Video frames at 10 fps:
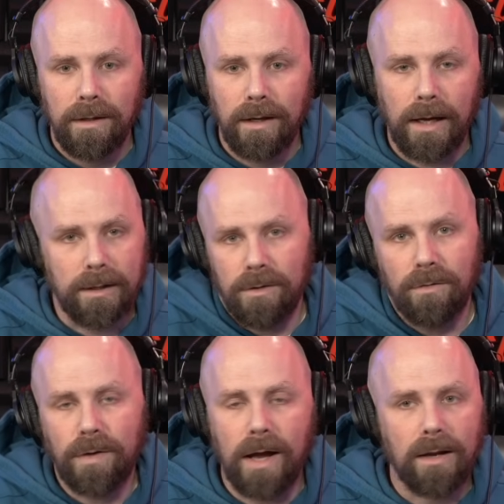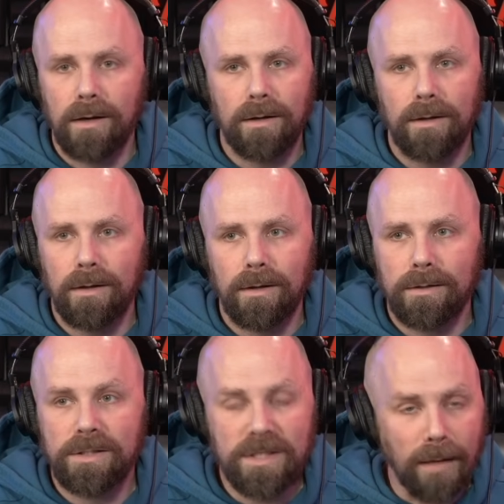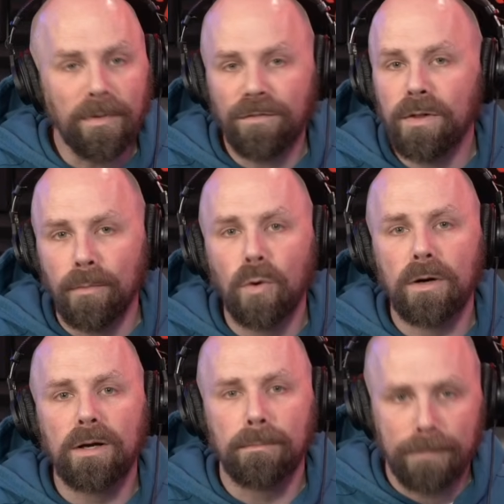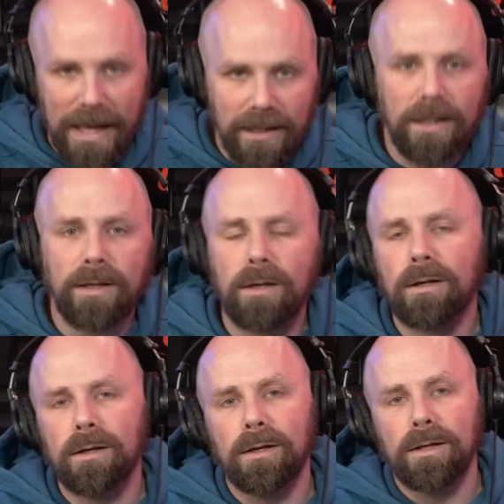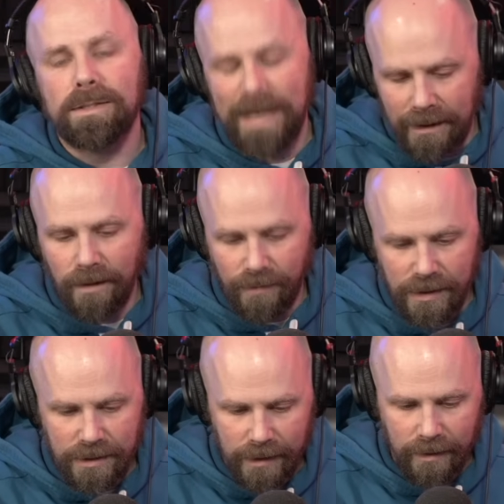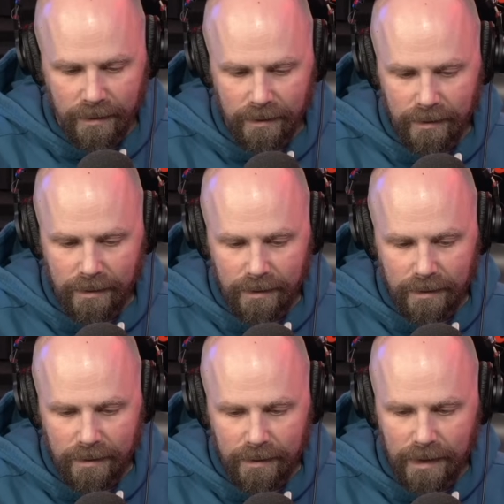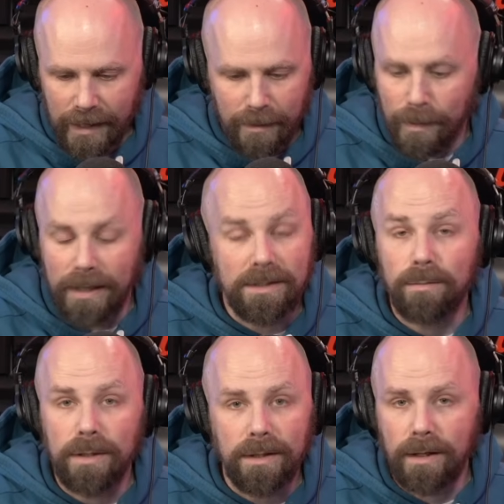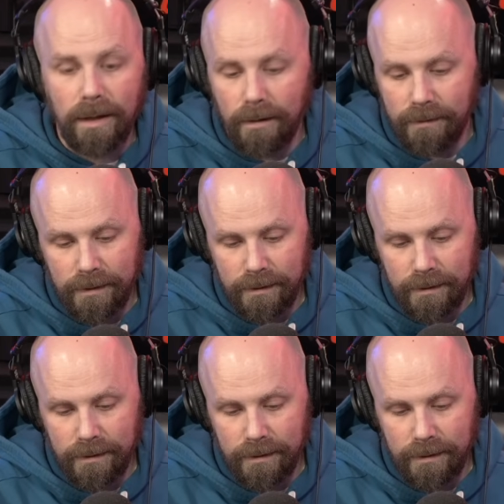and you've got some of the more compelling television that I can possibly think of.